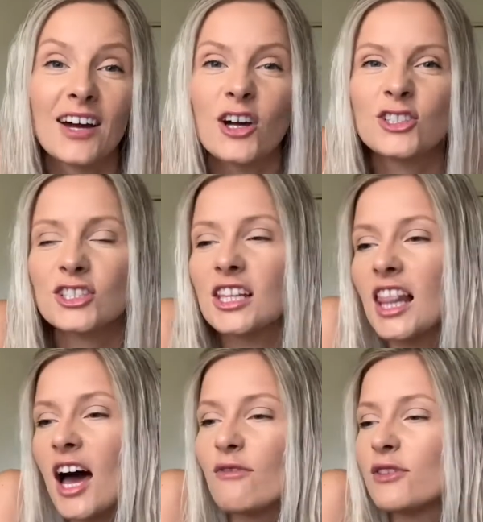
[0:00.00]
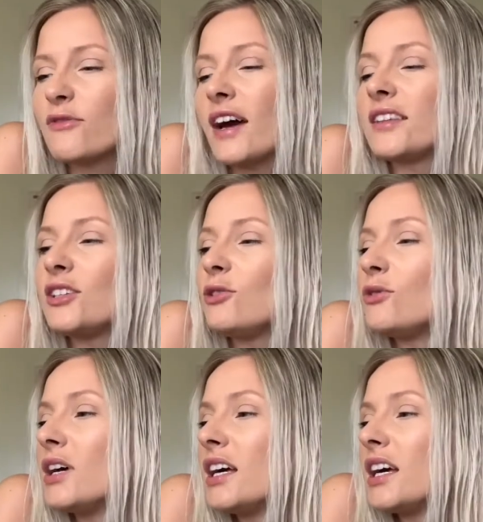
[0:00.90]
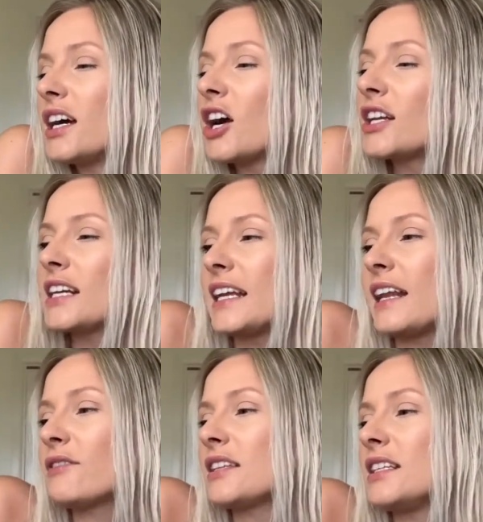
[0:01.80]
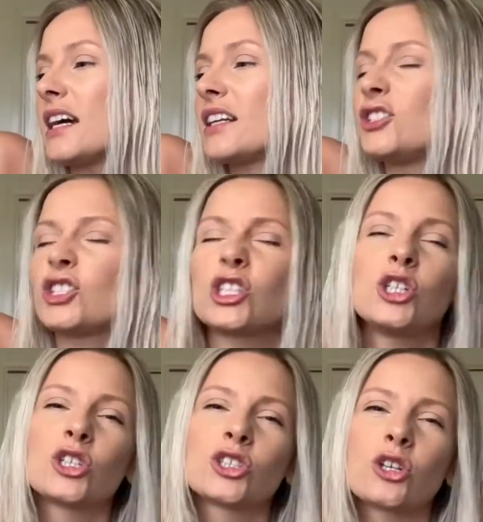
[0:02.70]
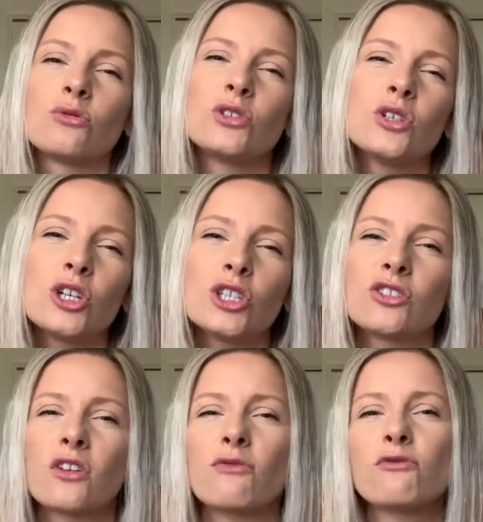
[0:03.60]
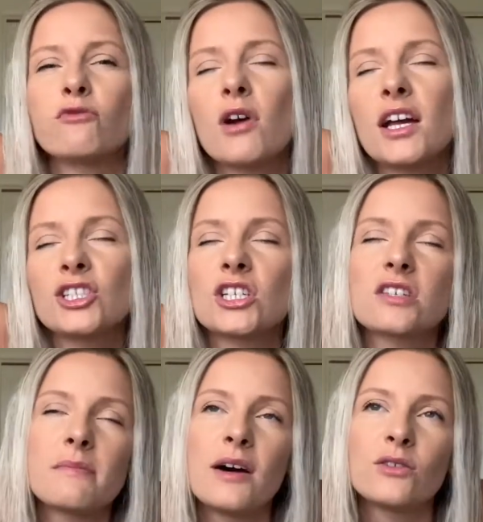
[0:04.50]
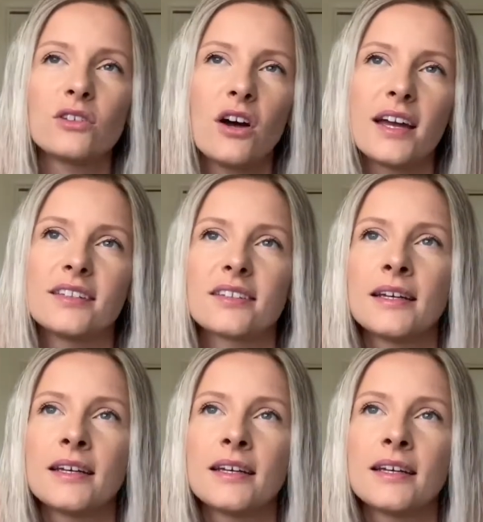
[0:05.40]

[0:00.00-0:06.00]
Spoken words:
I just love the fact that you kind of clean everything down. It just looks so good and so fresh, it smells nice.